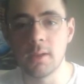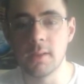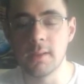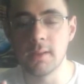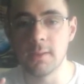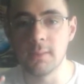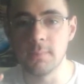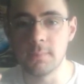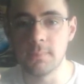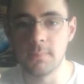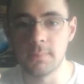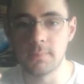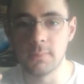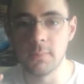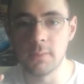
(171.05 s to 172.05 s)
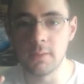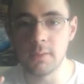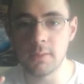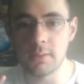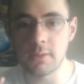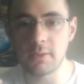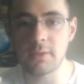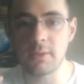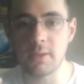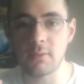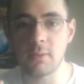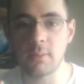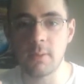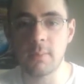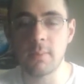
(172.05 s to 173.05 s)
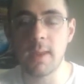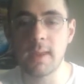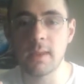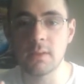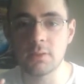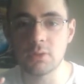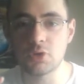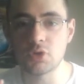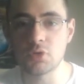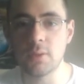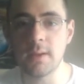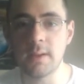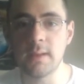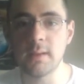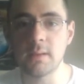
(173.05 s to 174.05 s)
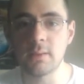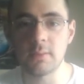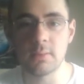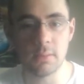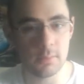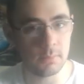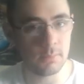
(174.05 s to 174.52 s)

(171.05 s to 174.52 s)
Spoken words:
This is Stephanie McMahon treating